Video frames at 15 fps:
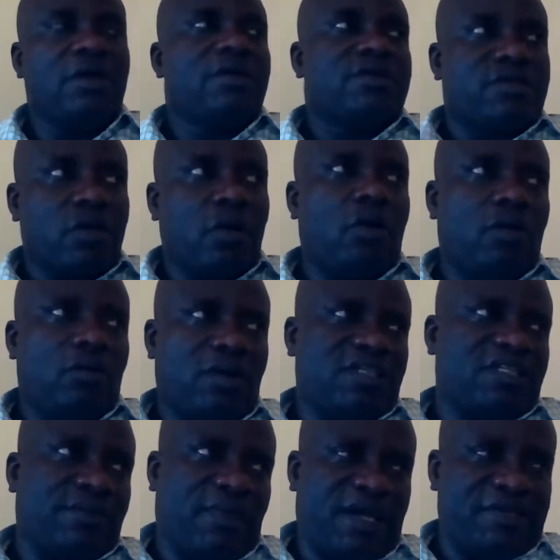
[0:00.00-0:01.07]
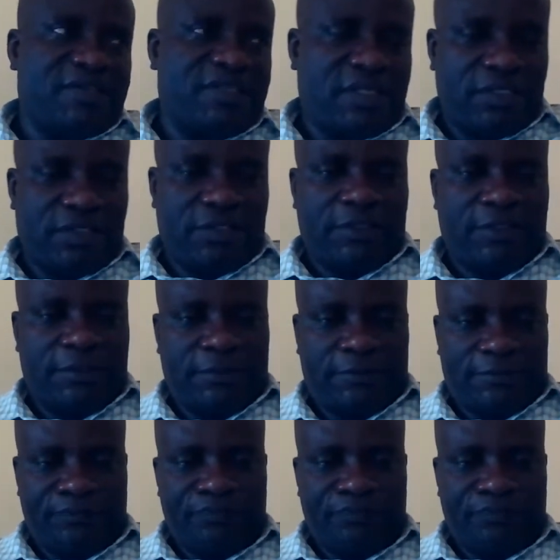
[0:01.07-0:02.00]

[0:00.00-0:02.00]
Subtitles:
So what am I saying here?